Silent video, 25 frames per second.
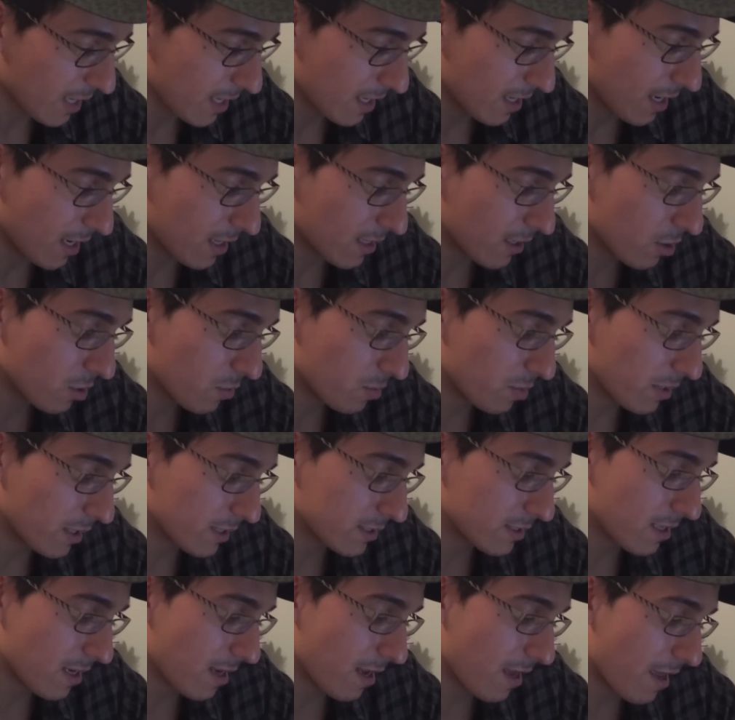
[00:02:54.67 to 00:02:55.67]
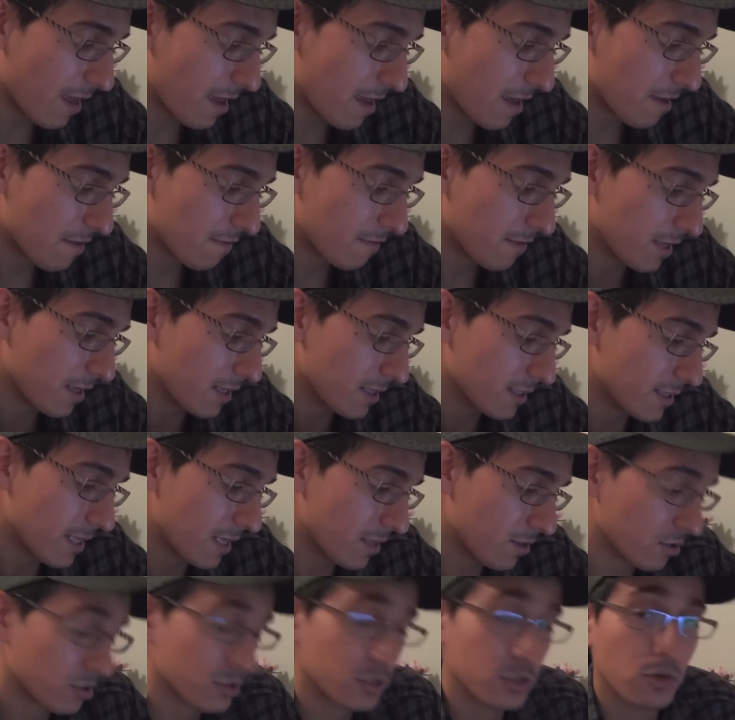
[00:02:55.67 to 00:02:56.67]
Another plus that I have is that
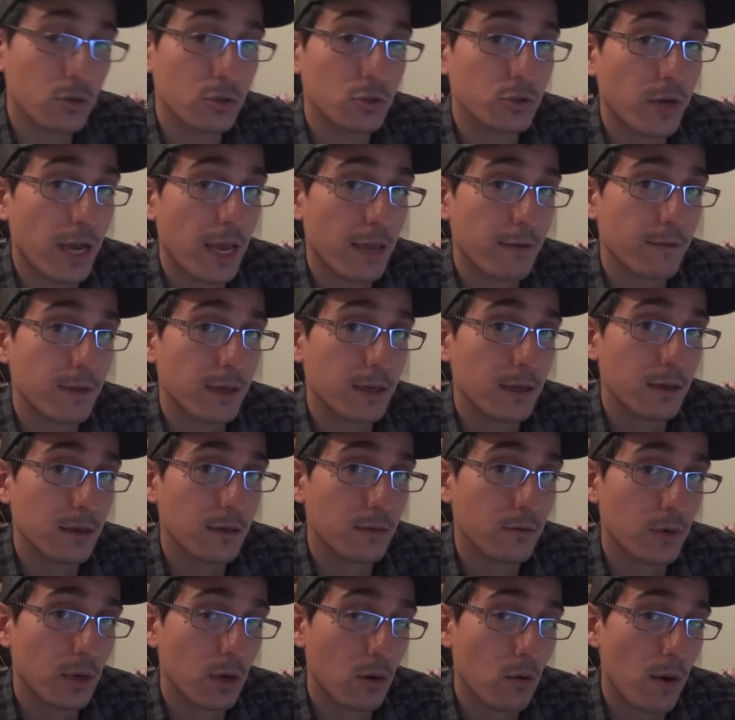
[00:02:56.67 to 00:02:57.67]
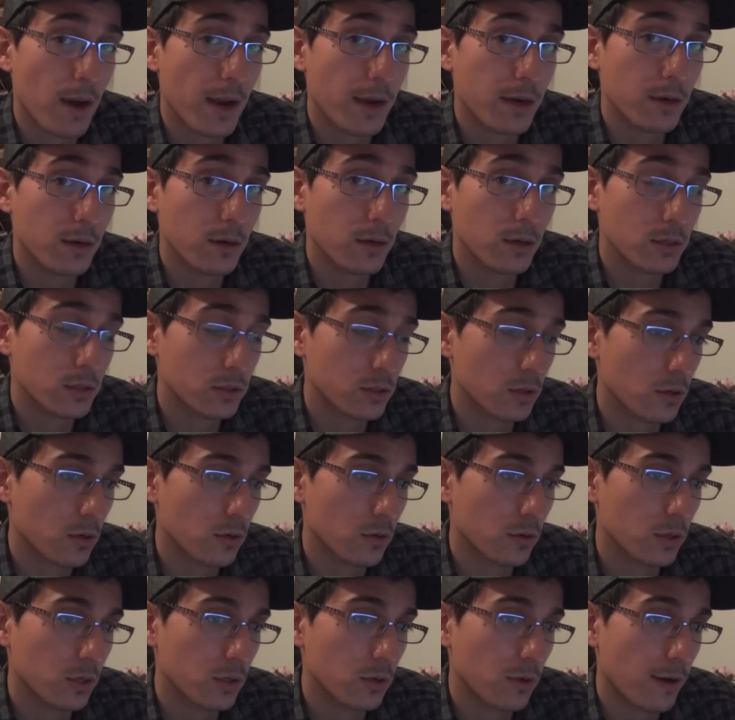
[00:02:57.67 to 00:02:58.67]
there's no driving required,
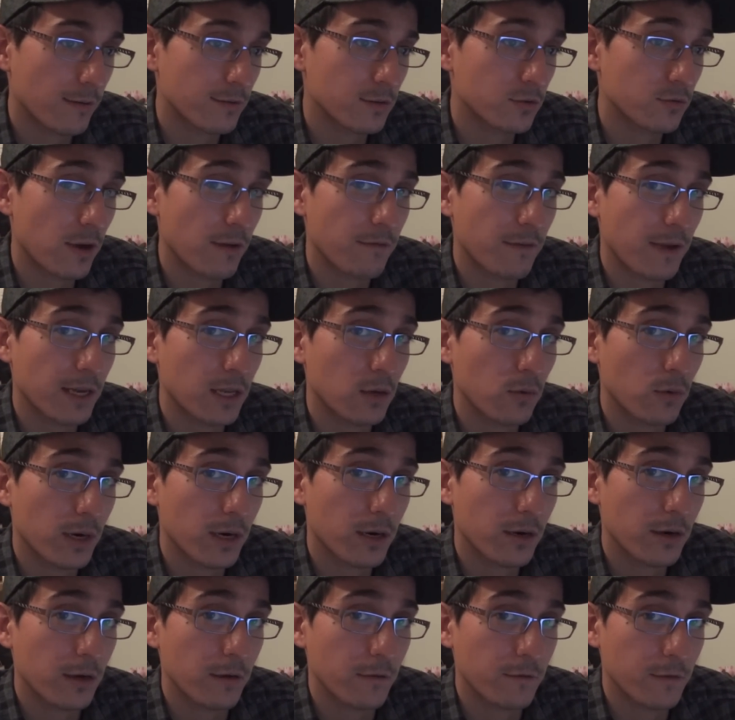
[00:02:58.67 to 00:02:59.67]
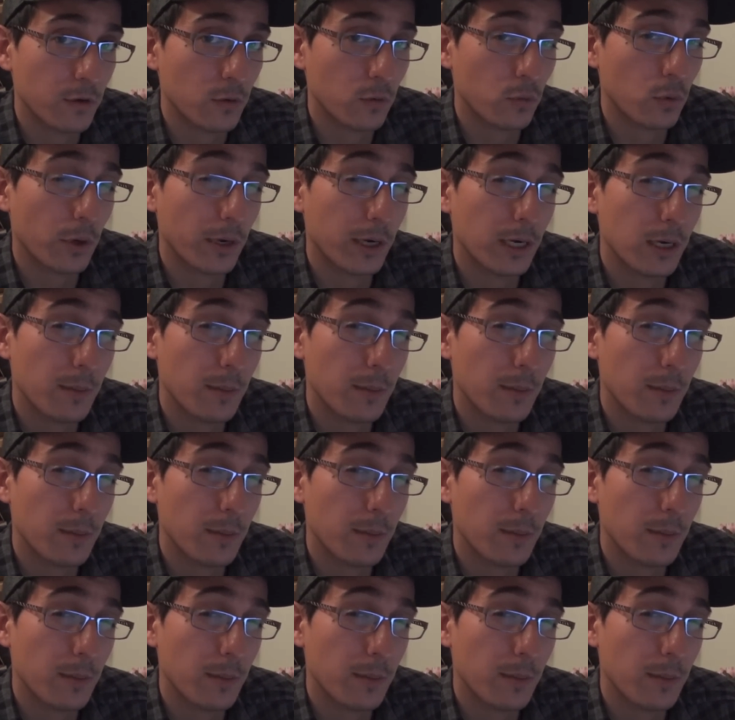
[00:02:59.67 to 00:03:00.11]
so you don't have to drive anywhere if you're worried